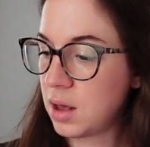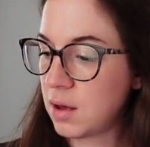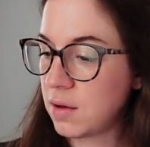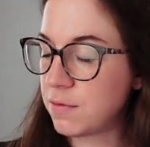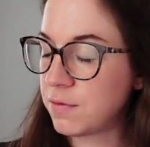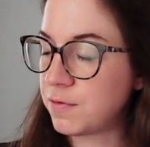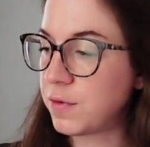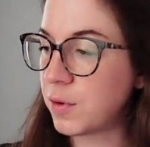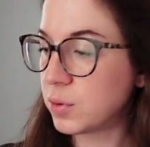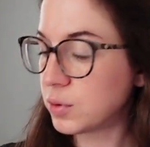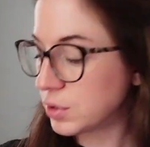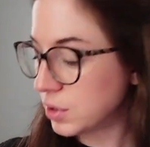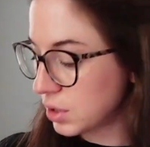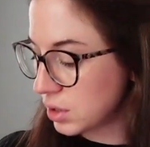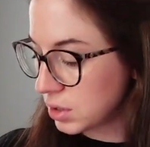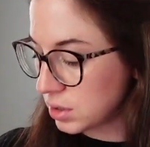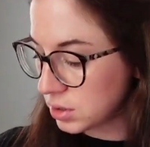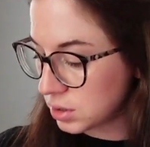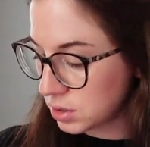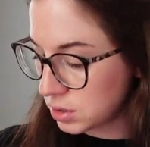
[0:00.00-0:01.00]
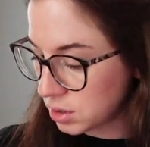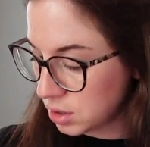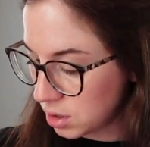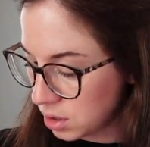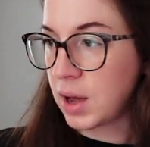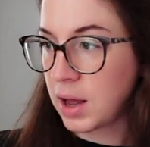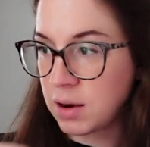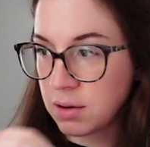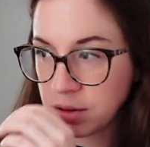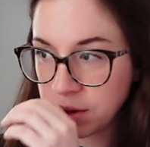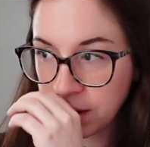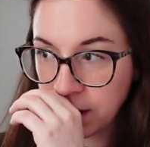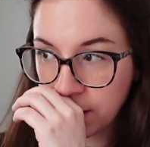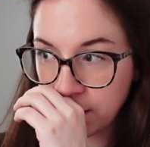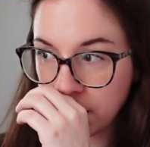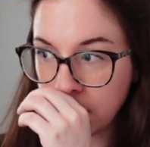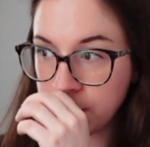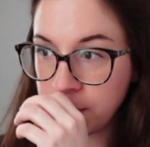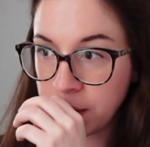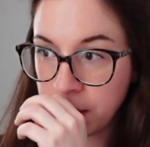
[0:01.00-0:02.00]
folders. I don't think I'm
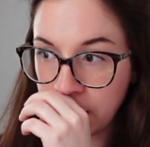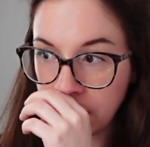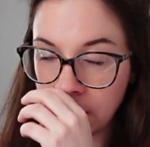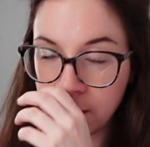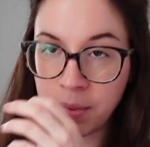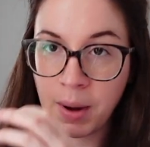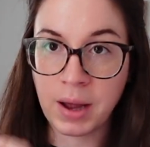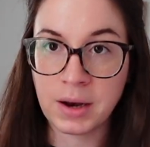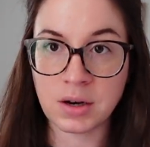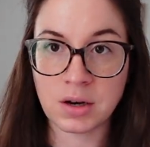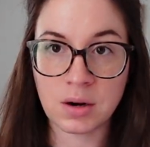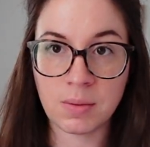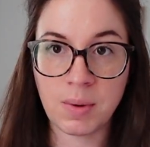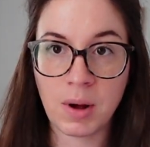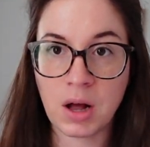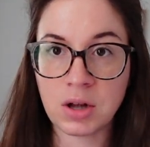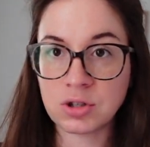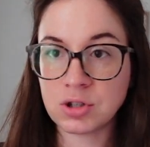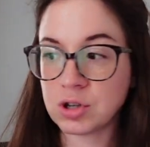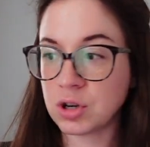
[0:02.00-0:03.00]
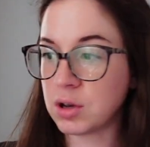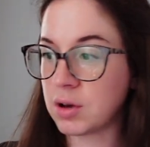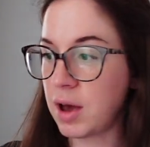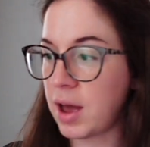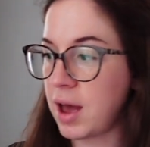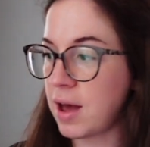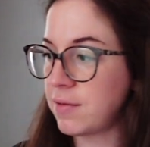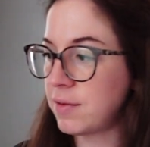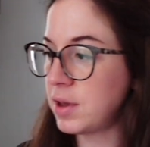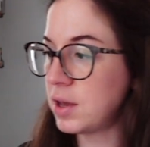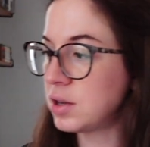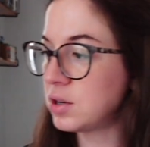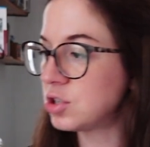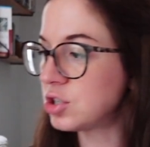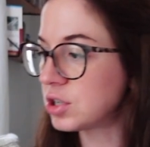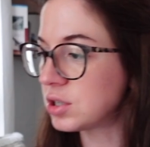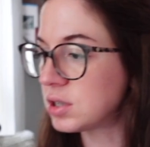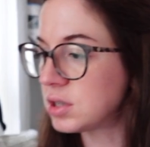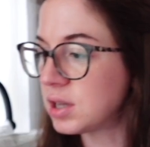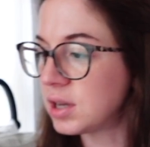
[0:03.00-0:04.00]
going to put it in a binder, but I'll show you. I have it in
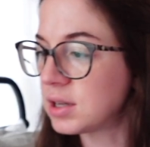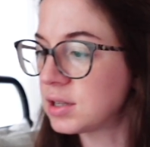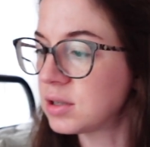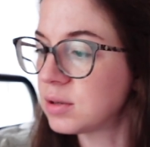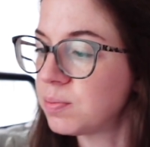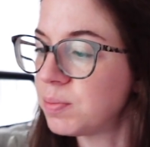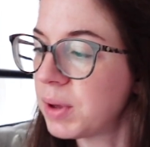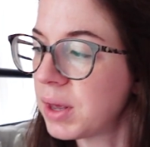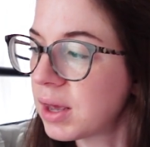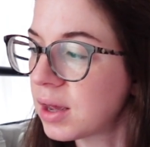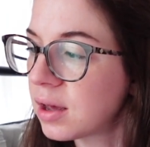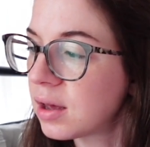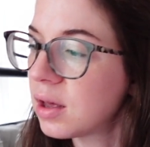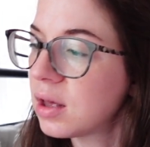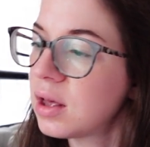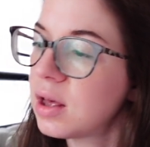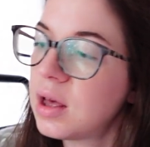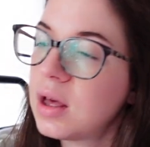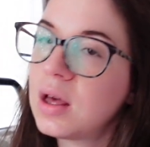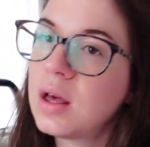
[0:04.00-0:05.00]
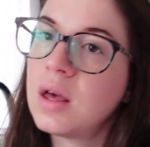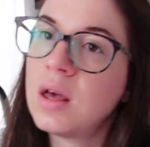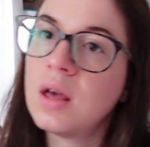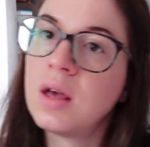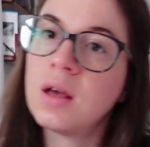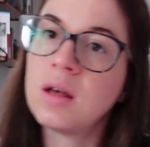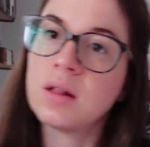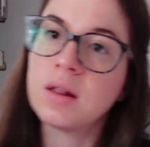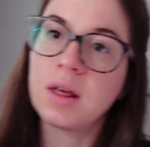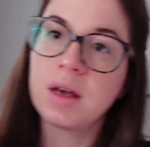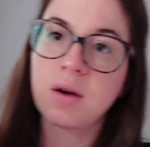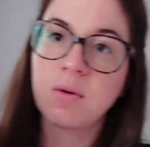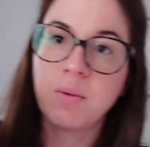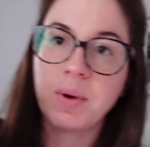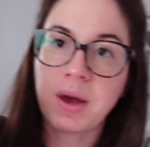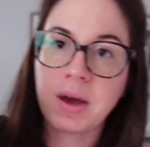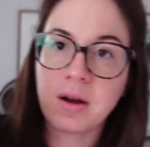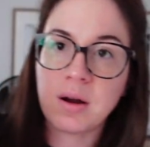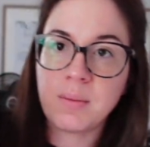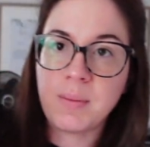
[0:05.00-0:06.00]
just this big like
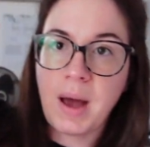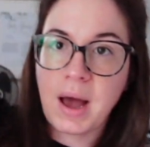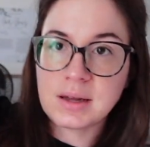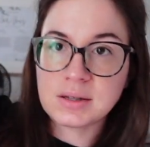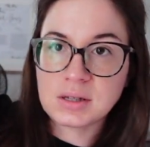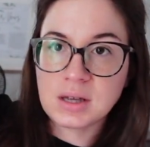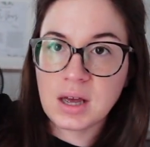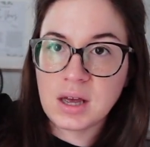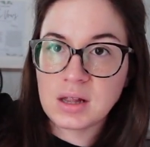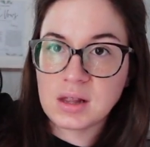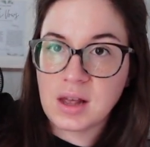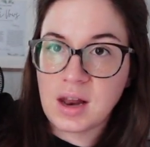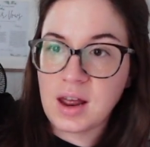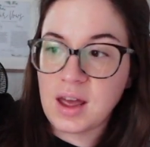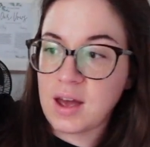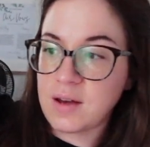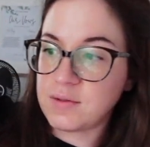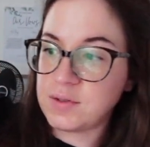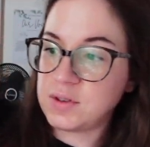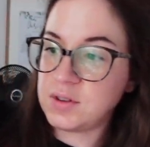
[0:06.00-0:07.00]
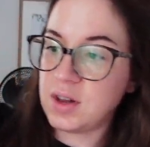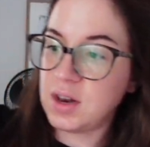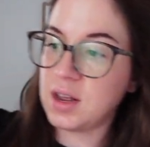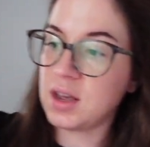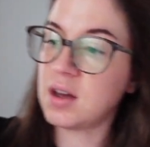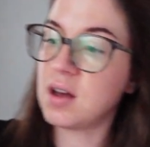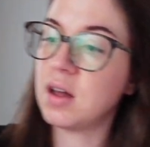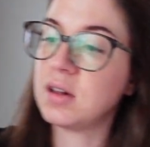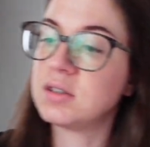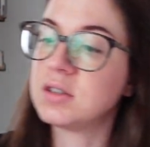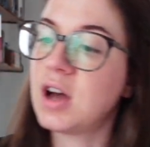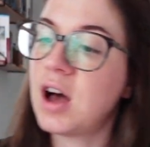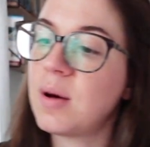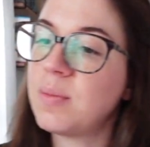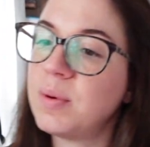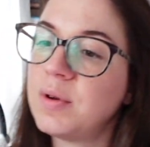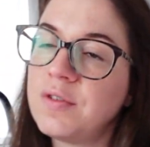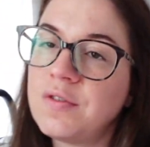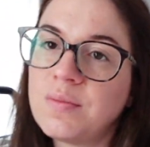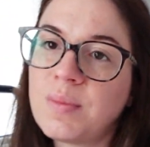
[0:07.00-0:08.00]
wicker basket that I have sitting on top
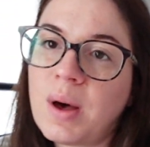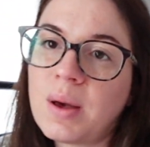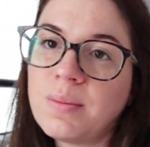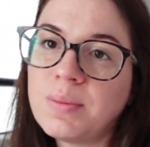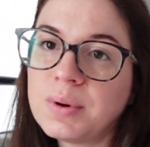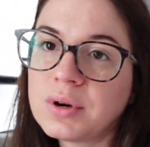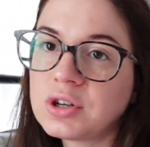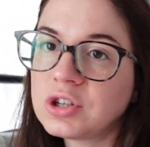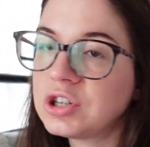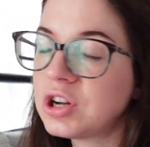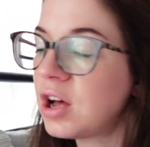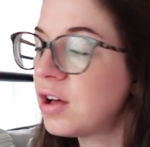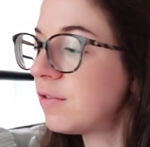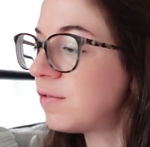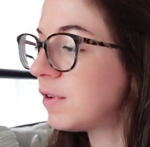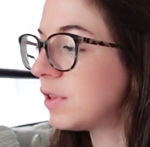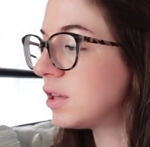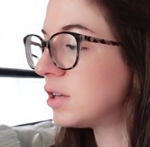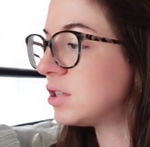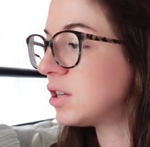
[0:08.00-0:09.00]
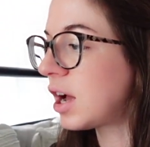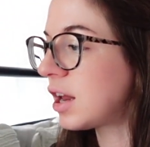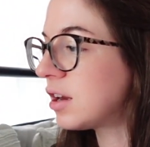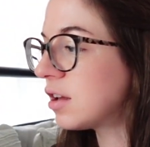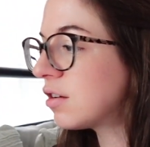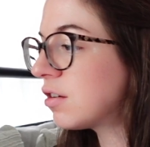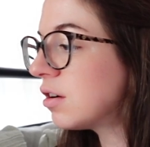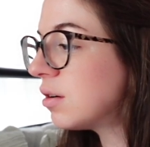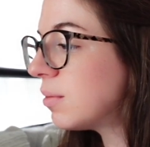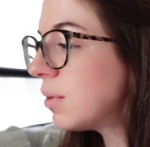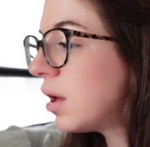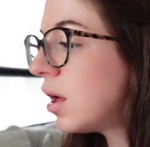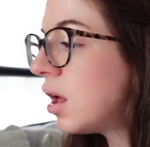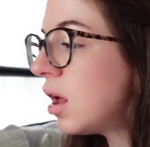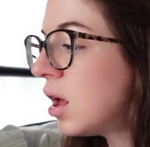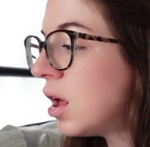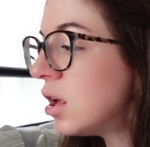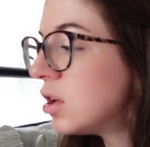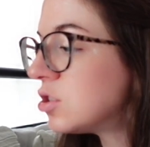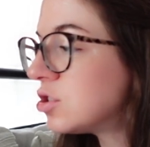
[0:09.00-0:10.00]
of my bookshelf in the dining room
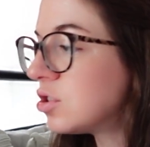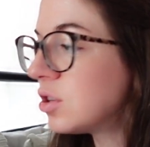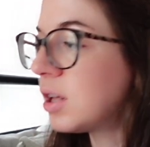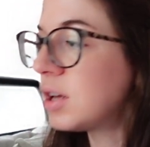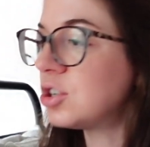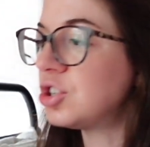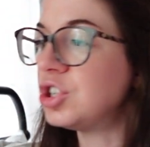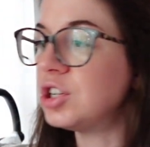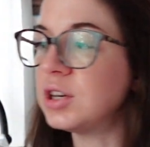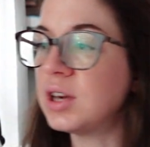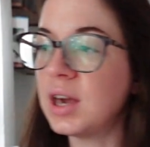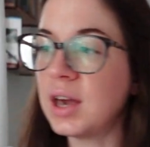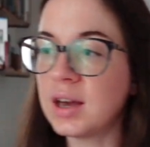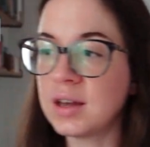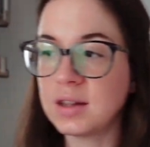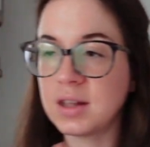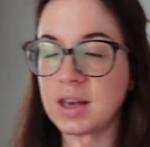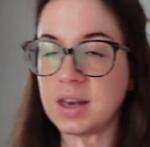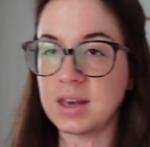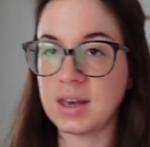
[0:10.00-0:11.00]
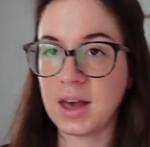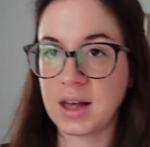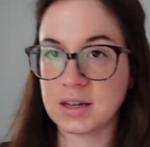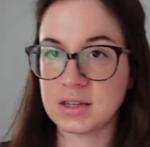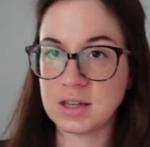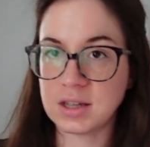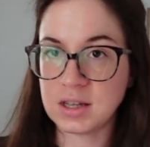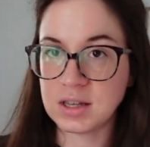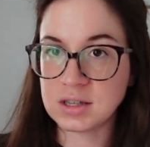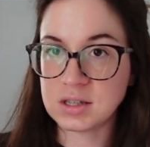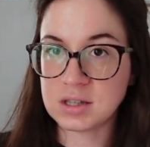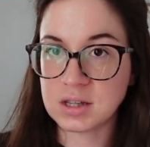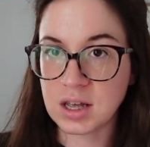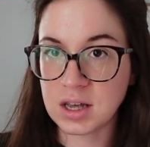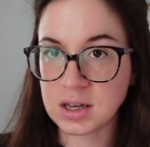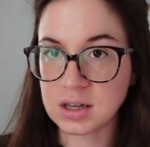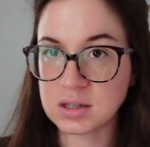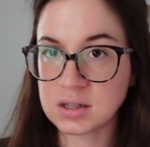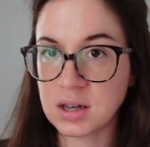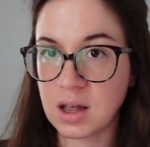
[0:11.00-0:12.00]
so that she can't like get to these
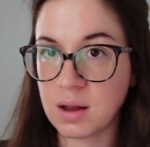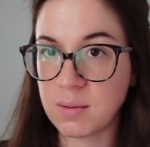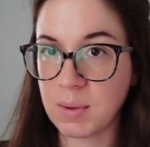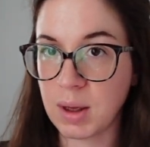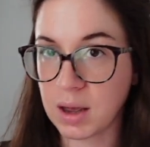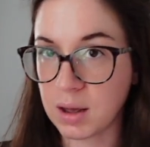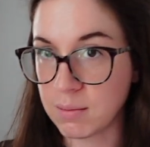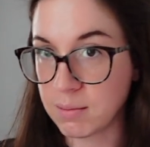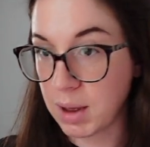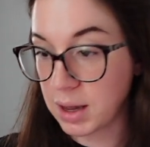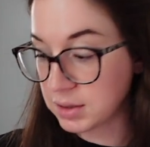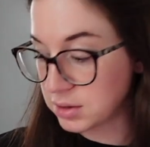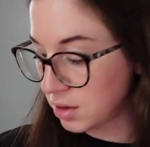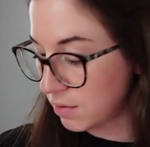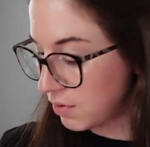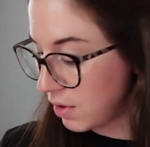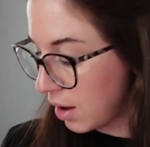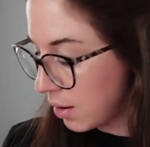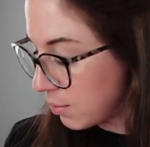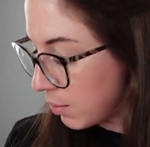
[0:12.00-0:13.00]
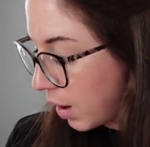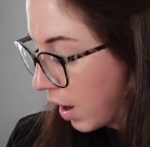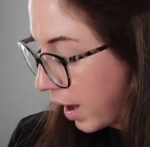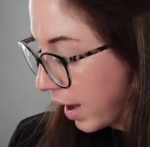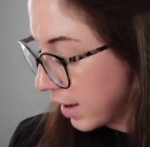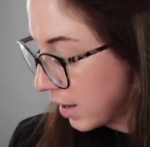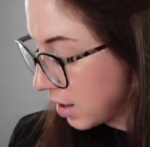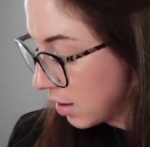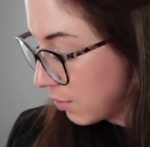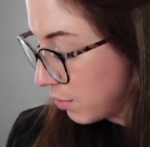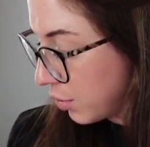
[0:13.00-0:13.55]
things and make a mess of them, but I can